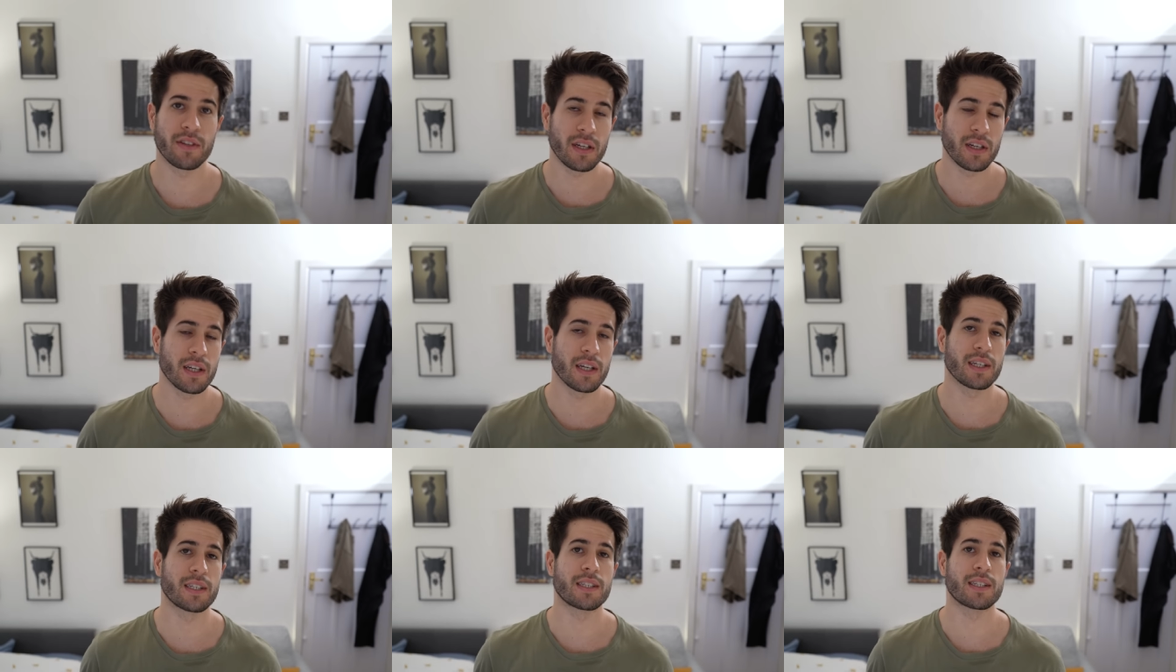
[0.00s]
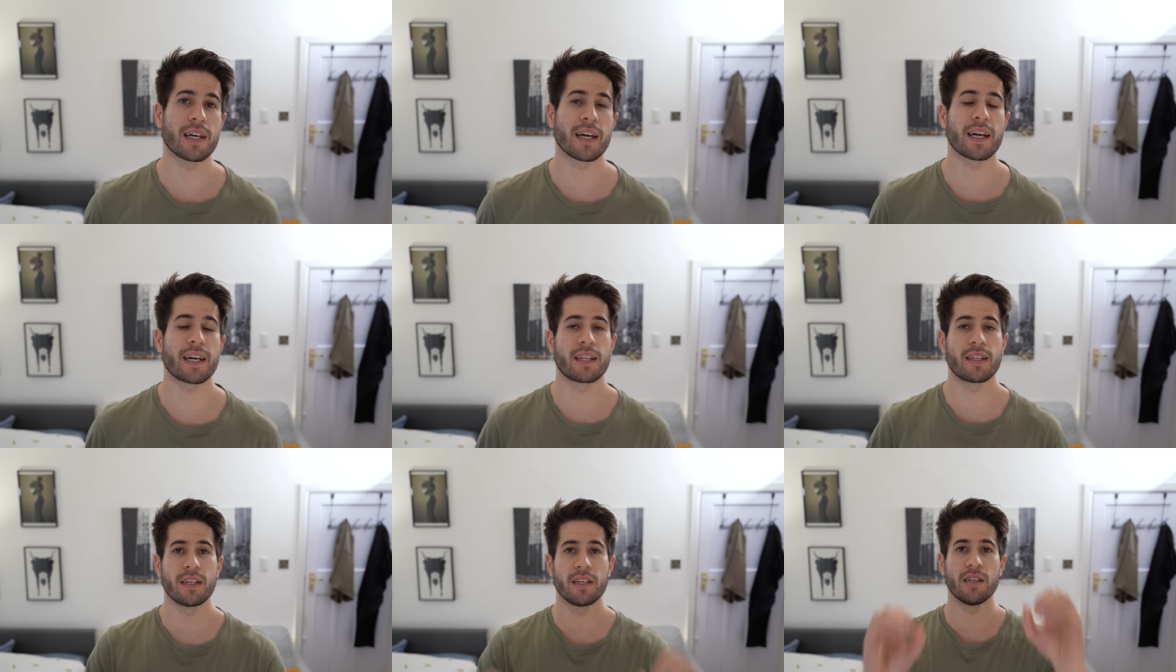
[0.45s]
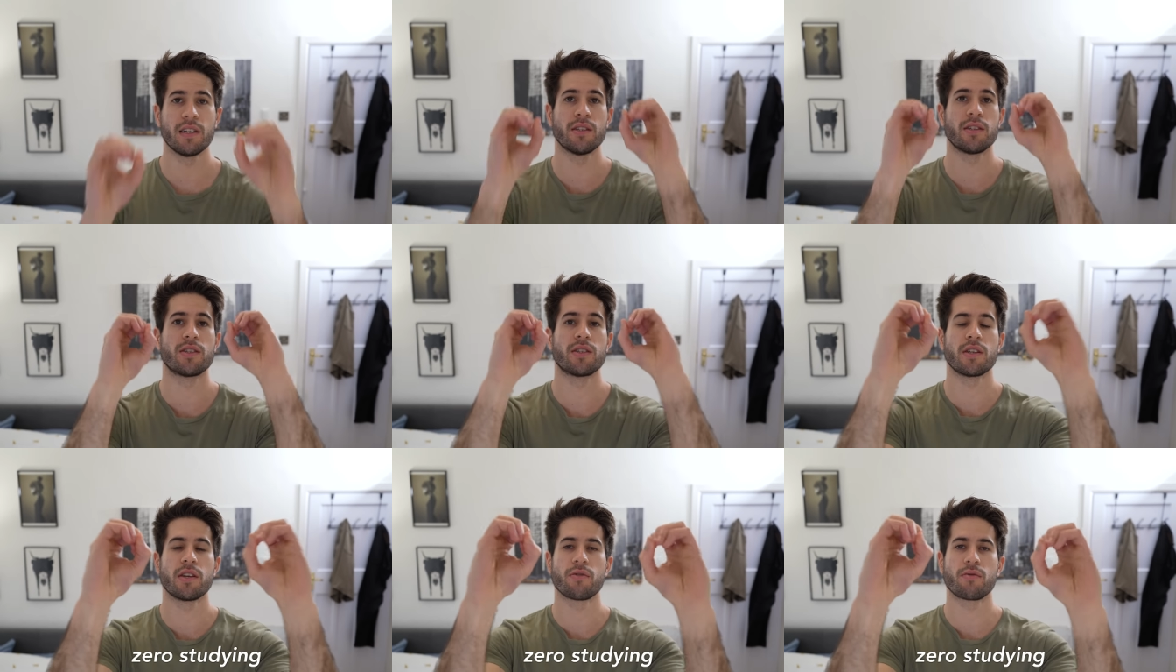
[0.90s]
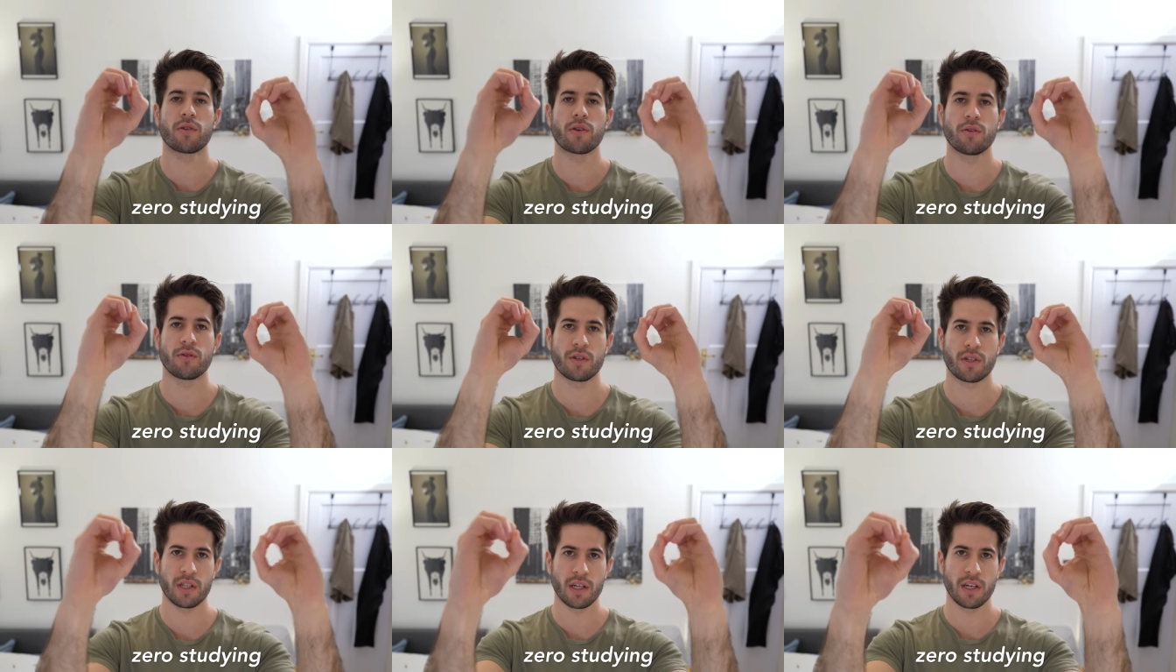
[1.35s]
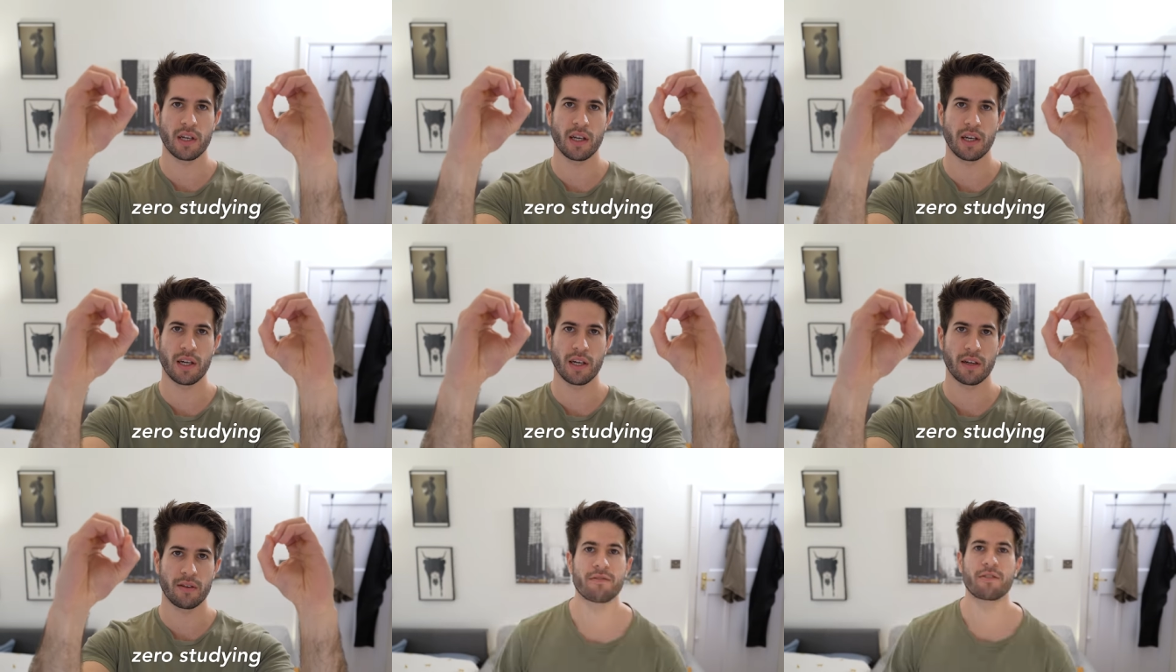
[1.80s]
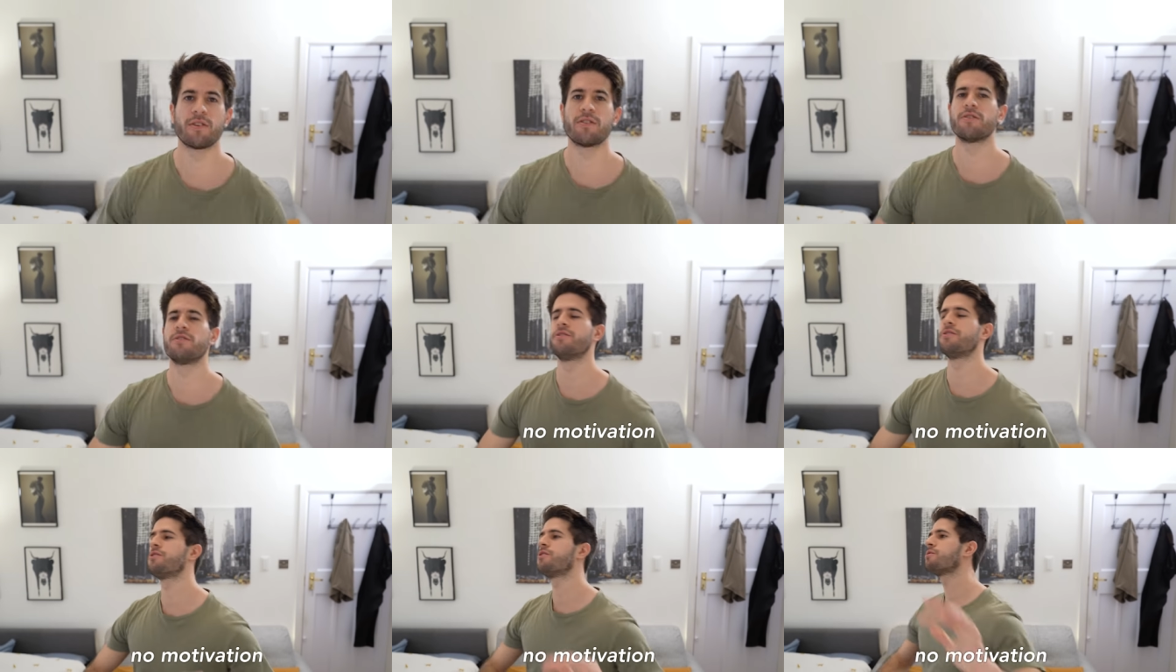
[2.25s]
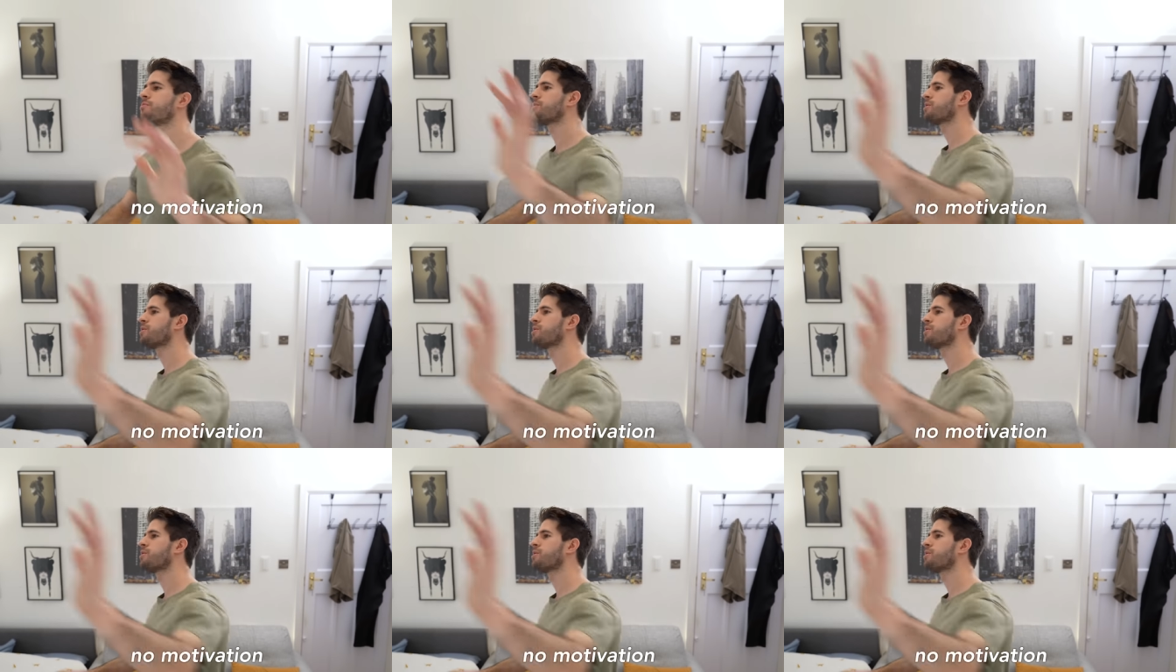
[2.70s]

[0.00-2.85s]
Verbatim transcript: done exactly zero studying. I've got no